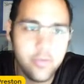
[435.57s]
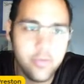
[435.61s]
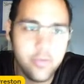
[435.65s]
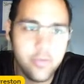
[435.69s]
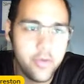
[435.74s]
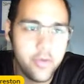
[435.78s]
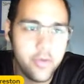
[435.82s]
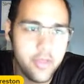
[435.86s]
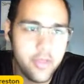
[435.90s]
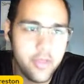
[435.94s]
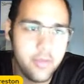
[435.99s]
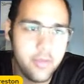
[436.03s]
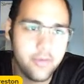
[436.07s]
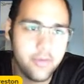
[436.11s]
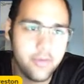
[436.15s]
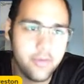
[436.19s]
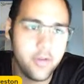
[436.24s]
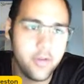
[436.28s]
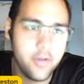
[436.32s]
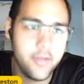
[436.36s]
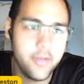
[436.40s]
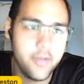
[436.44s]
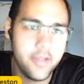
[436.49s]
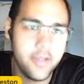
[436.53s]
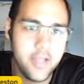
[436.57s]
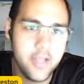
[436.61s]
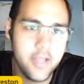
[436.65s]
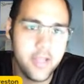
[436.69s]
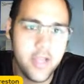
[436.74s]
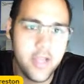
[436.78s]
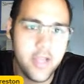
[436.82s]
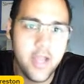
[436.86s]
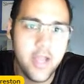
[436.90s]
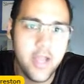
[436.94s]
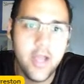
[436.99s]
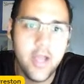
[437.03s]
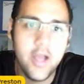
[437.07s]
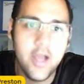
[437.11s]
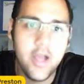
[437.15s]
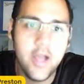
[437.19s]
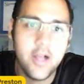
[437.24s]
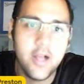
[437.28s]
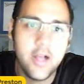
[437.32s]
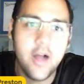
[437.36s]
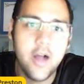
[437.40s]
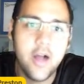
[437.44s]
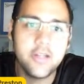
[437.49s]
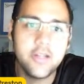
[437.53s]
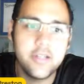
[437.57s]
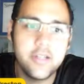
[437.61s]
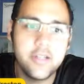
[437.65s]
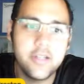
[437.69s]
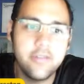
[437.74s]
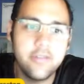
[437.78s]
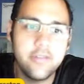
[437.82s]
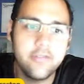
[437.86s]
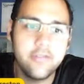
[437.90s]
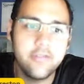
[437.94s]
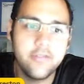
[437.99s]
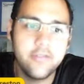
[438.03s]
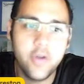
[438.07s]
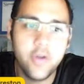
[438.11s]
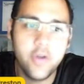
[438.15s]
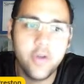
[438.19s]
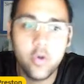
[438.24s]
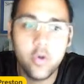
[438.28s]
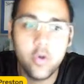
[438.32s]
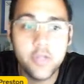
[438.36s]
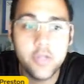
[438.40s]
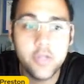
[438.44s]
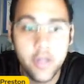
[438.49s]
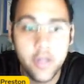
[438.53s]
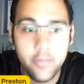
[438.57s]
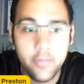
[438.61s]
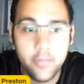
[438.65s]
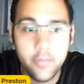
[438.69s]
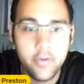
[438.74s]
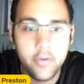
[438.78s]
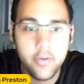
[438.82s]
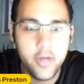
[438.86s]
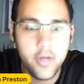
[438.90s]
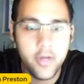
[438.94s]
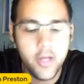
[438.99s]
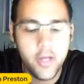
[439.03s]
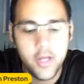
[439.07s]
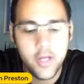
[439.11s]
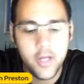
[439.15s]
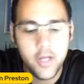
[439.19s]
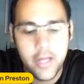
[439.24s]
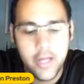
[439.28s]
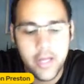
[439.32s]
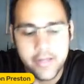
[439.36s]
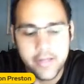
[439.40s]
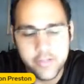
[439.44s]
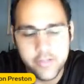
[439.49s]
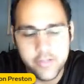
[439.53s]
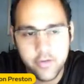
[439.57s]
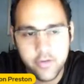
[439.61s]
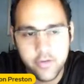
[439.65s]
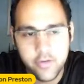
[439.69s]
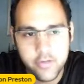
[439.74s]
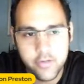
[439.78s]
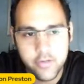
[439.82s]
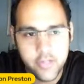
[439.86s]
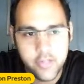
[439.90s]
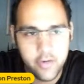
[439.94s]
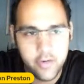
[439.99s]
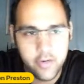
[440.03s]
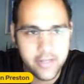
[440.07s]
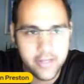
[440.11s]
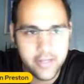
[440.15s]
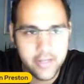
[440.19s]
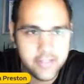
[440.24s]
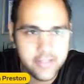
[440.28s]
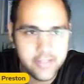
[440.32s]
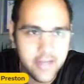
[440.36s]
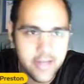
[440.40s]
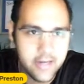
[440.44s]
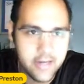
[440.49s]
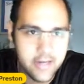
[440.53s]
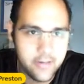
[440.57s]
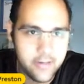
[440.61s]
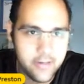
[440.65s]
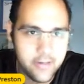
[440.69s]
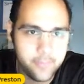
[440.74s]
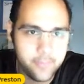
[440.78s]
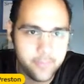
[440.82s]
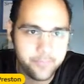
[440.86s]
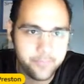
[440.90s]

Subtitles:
Both of them have come at the CONCACAF Gold Cup against Curacao and against Canada.